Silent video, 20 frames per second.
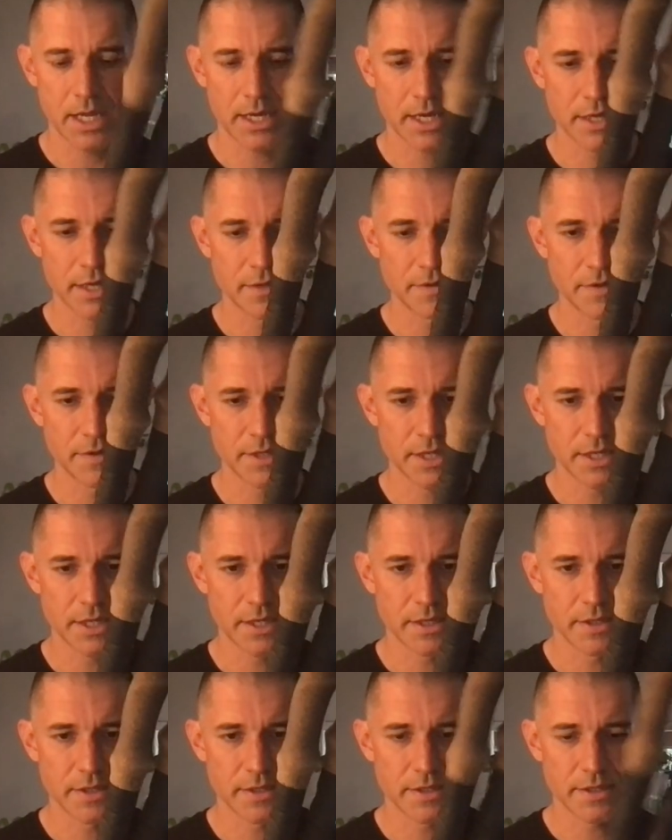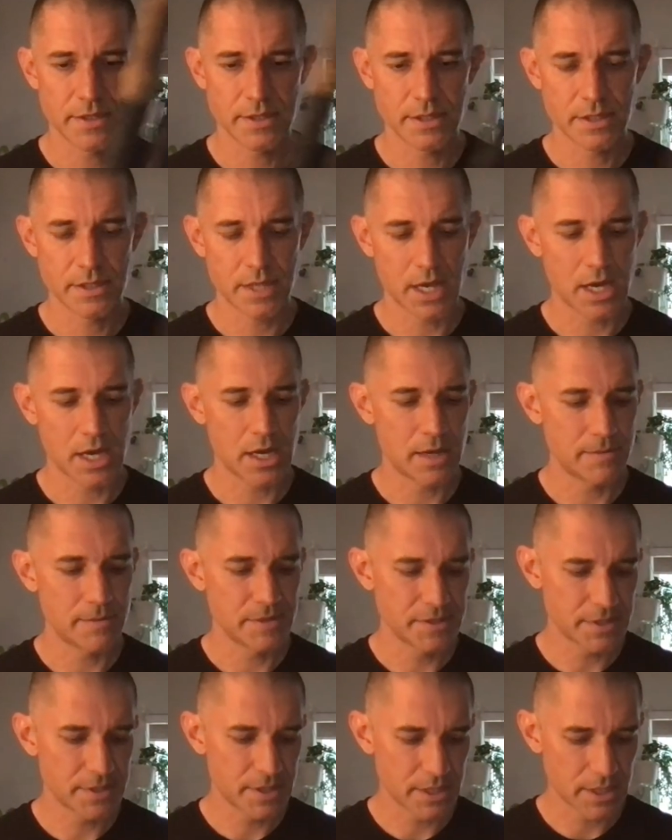use these.
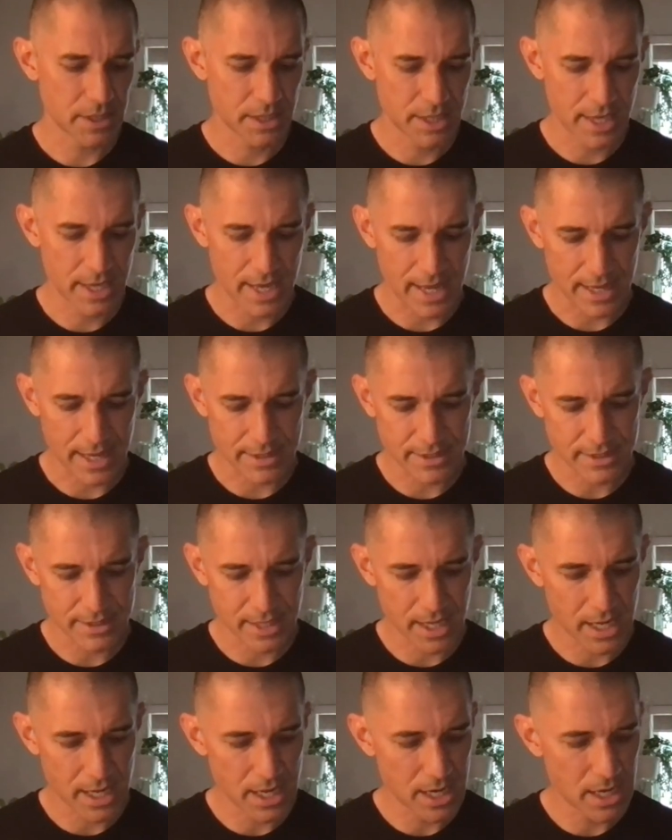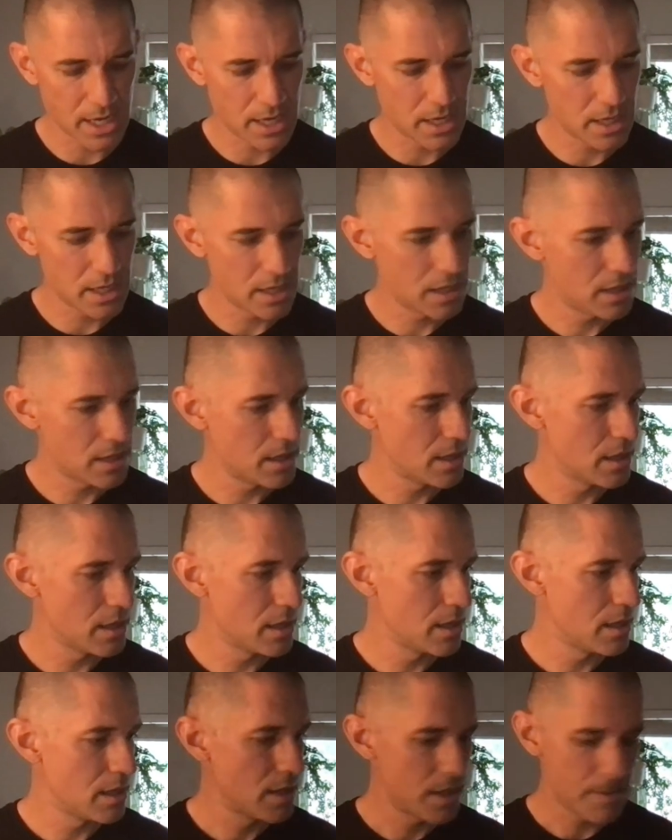These are the Cascade
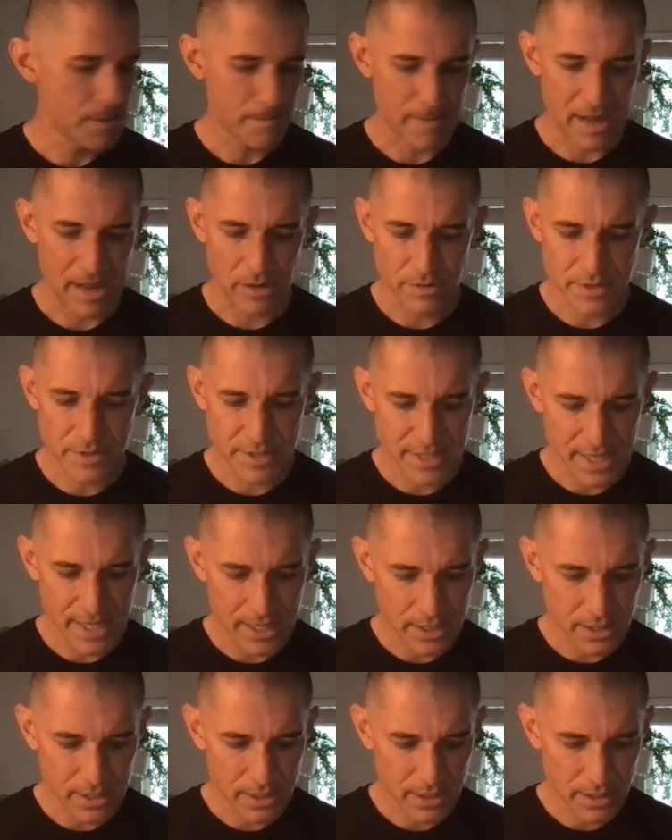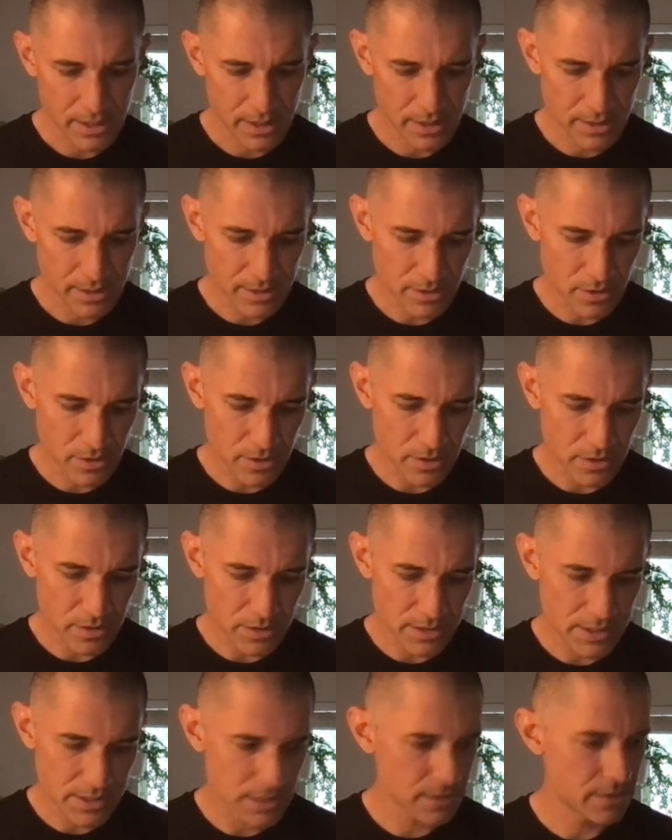Mountain Tech, I think they're
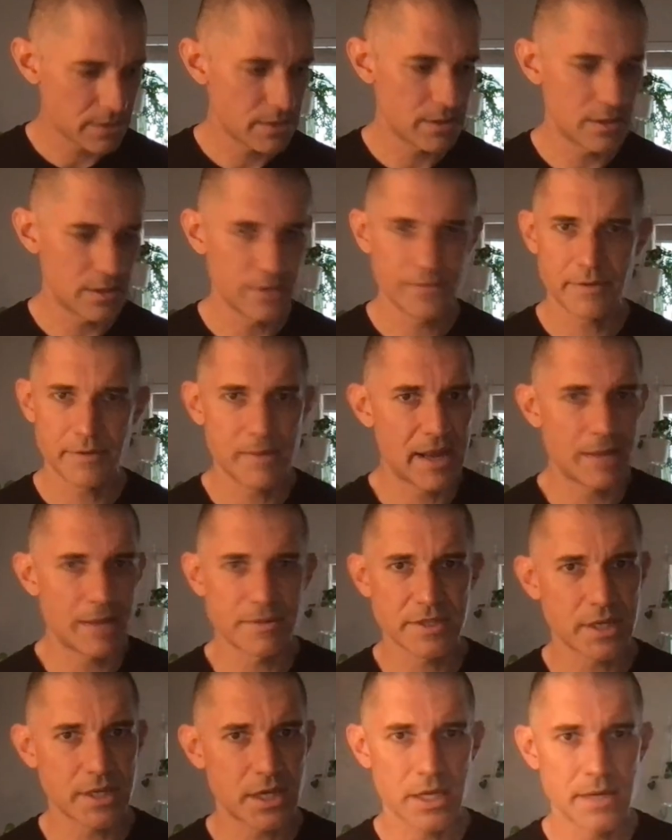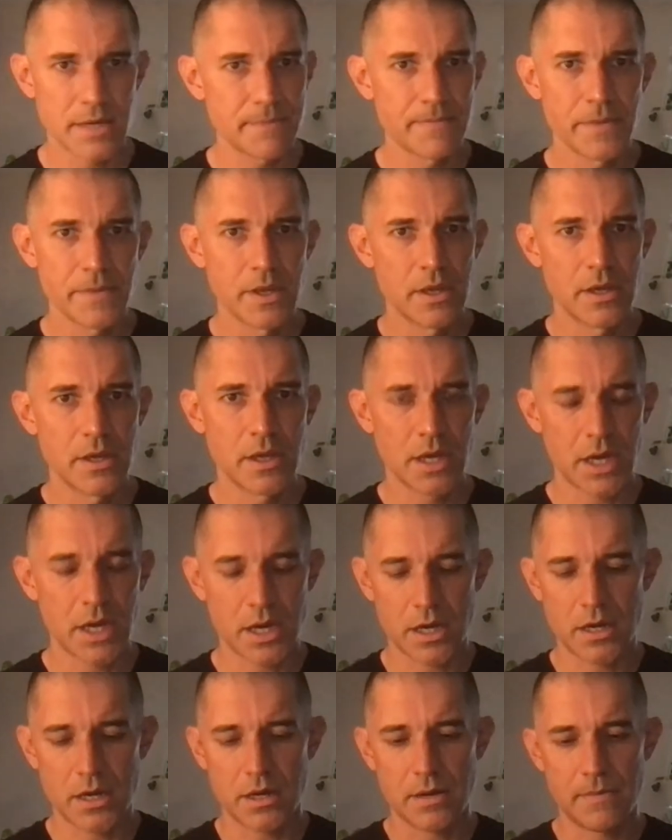called. They're from Amazon.
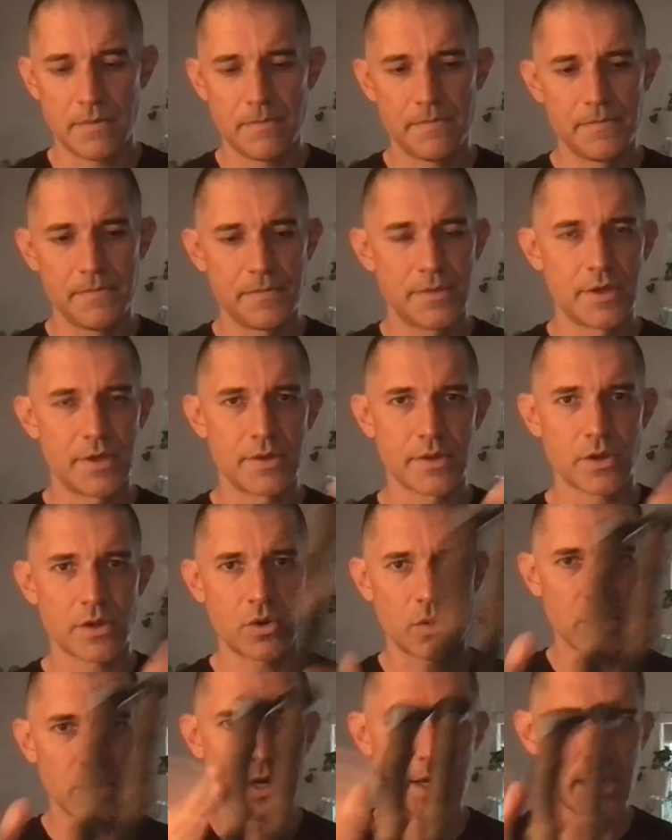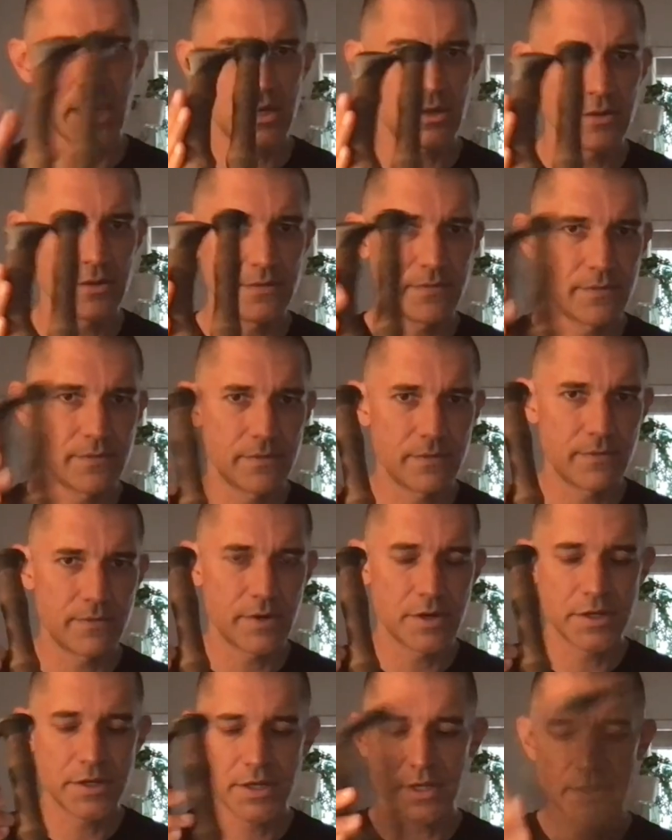They're the cork handle
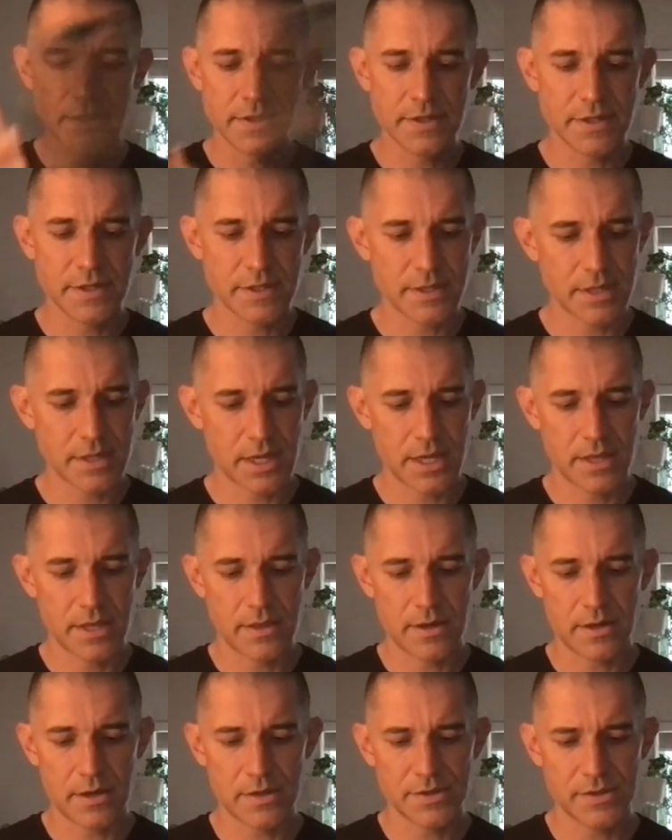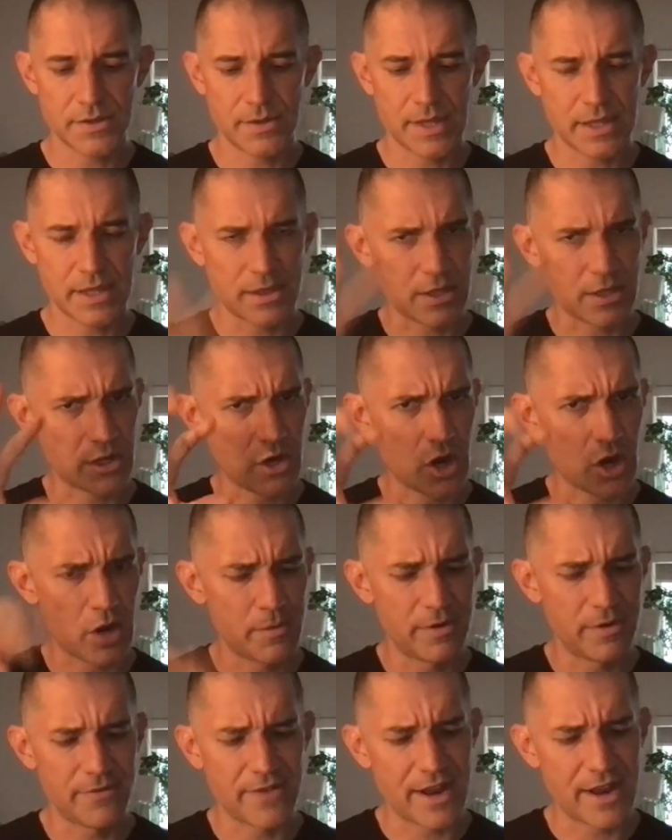versions, and they're also like the
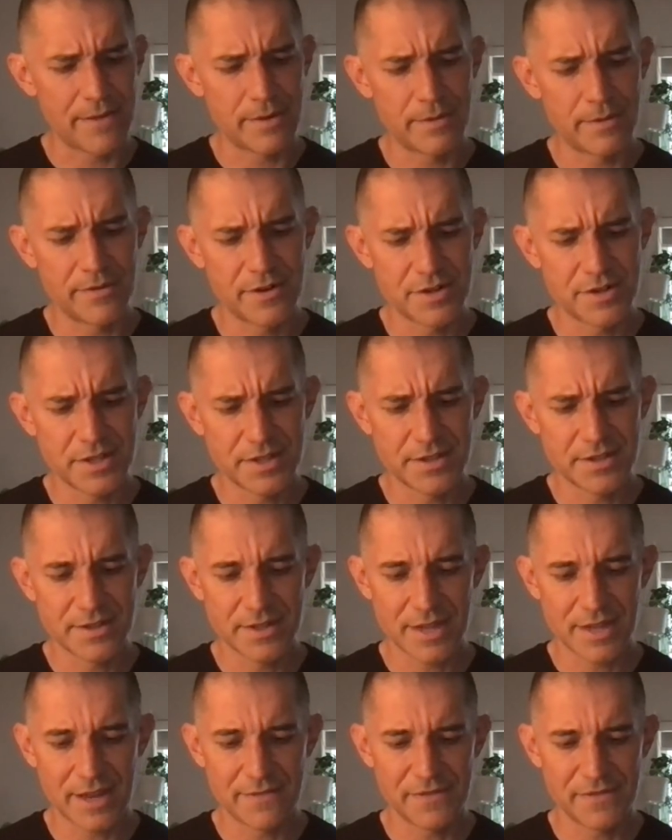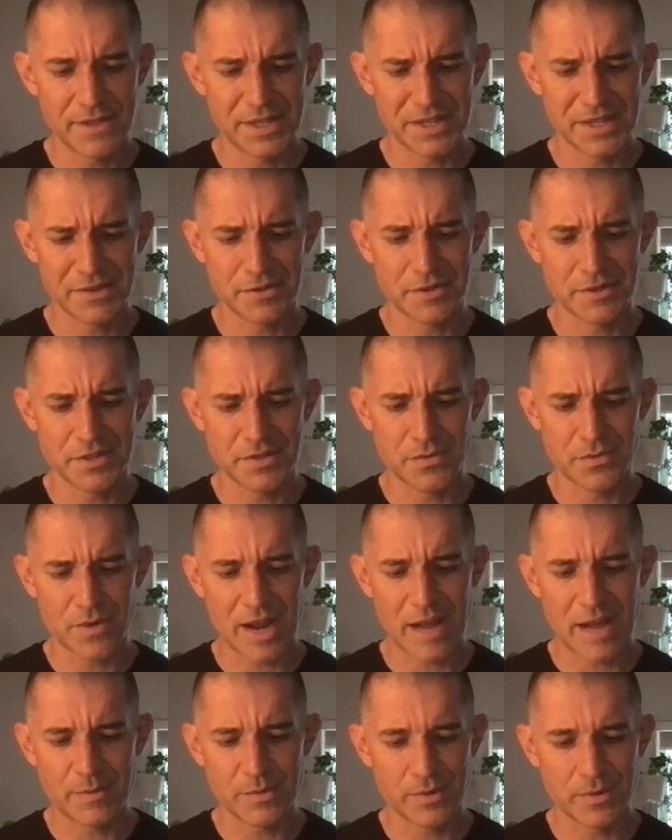carbon fiber versions. I feel like they're just
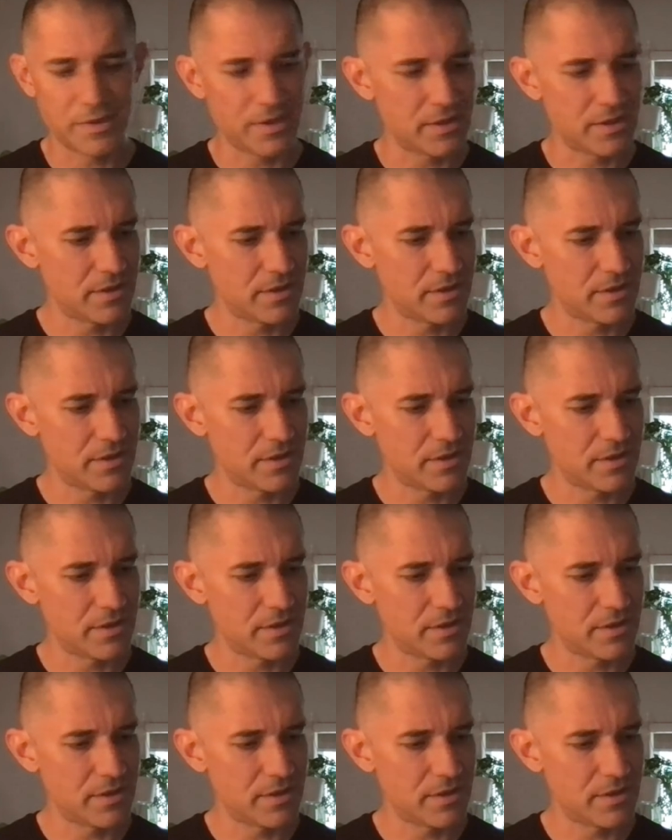wrapped with